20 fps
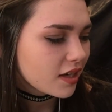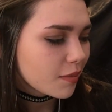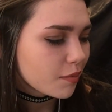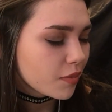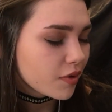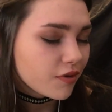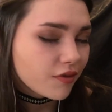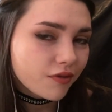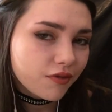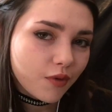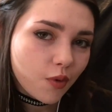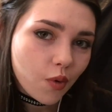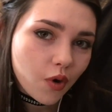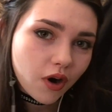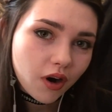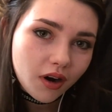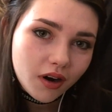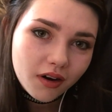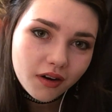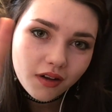Number
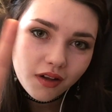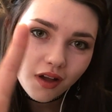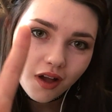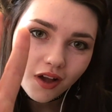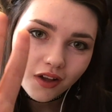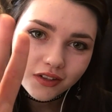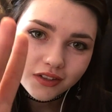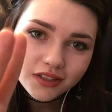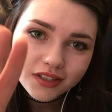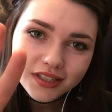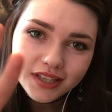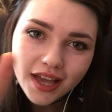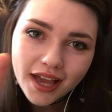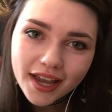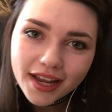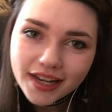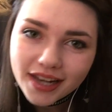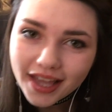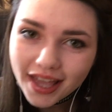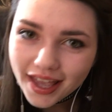4 on
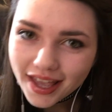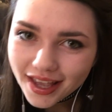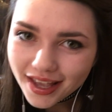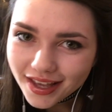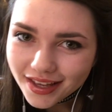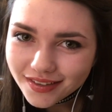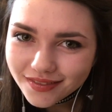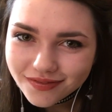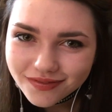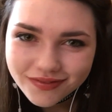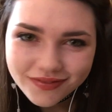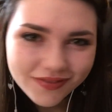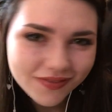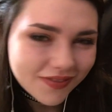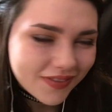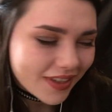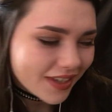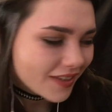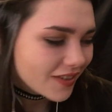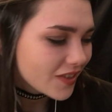side
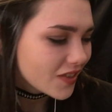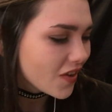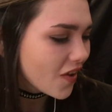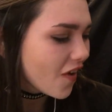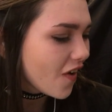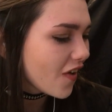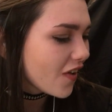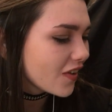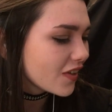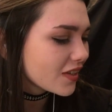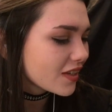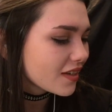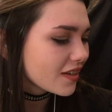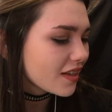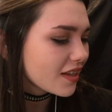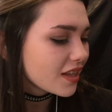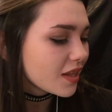A is called